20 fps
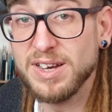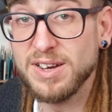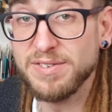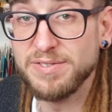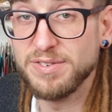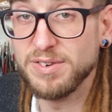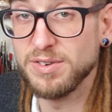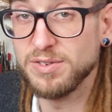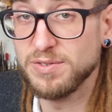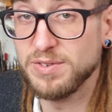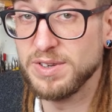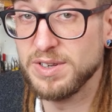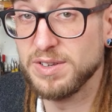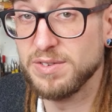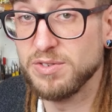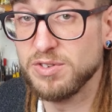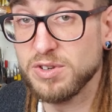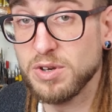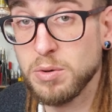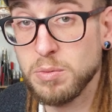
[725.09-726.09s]
I was thinking
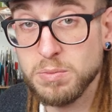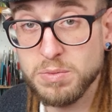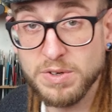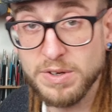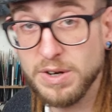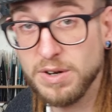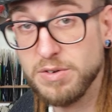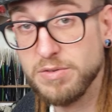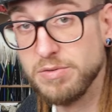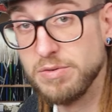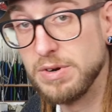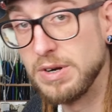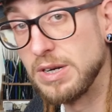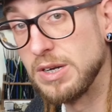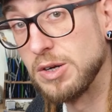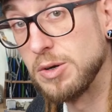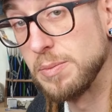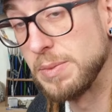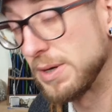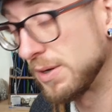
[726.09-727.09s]
of sculpting over it a
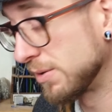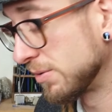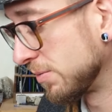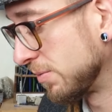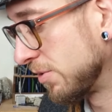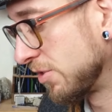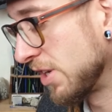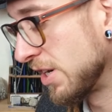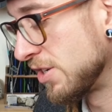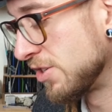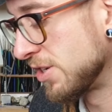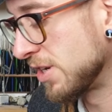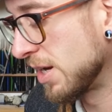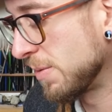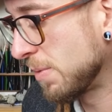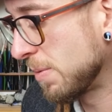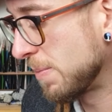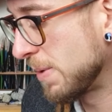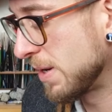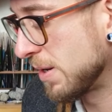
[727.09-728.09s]
little bit, or changing it up
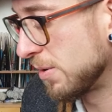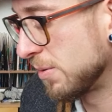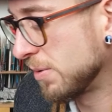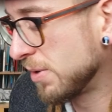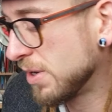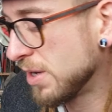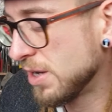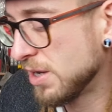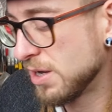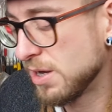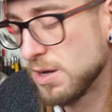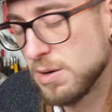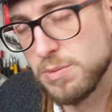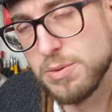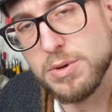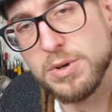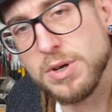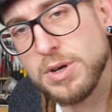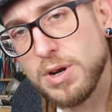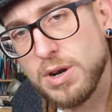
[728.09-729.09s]
a bit, or
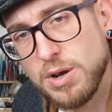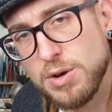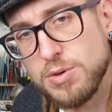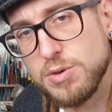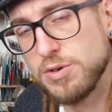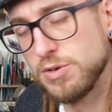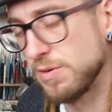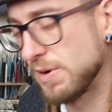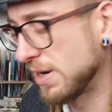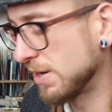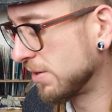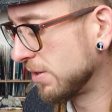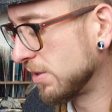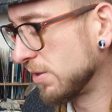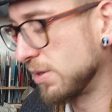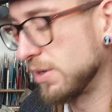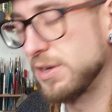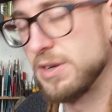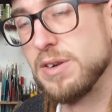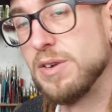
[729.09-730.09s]
putting a cloak around it.
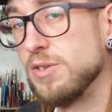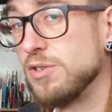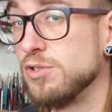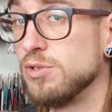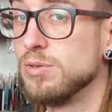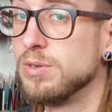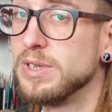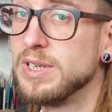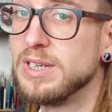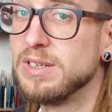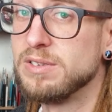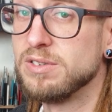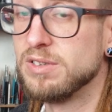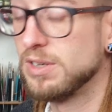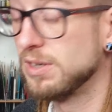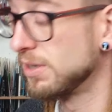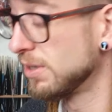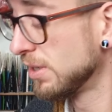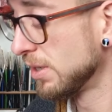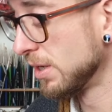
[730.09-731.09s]
I'm not sure yet. So
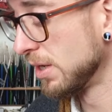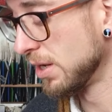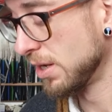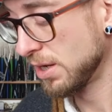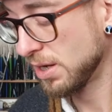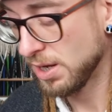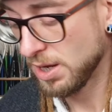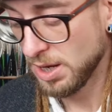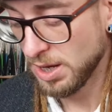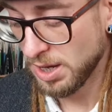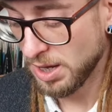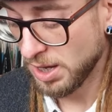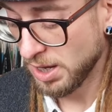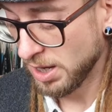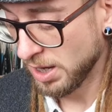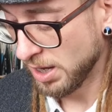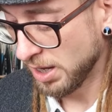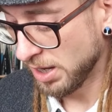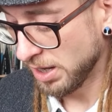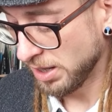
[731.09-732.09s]

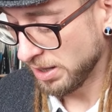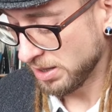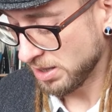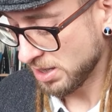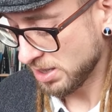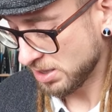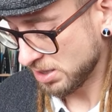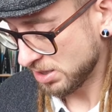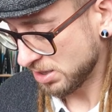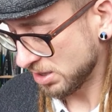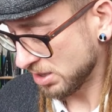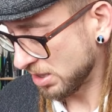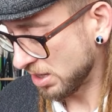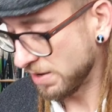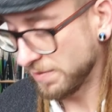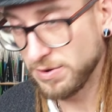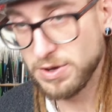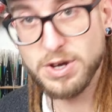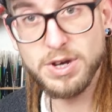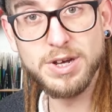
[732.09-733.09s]
that's
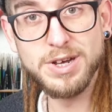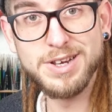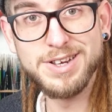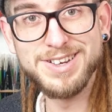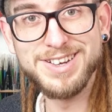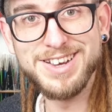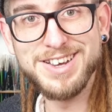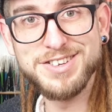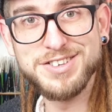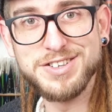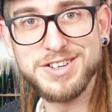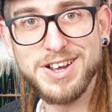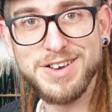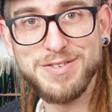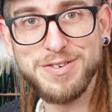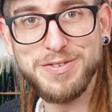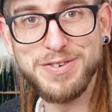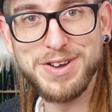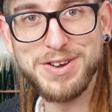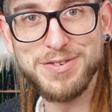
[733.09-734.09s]
another
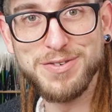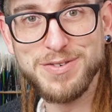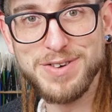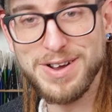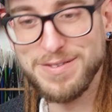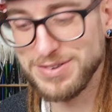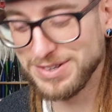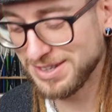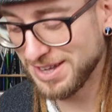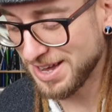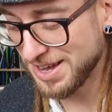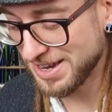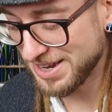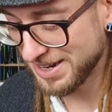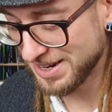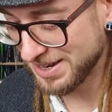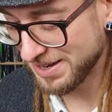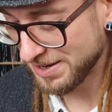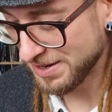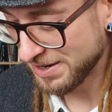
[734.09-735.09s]
thing for another day, isn't
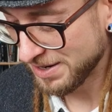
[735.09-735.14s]
it?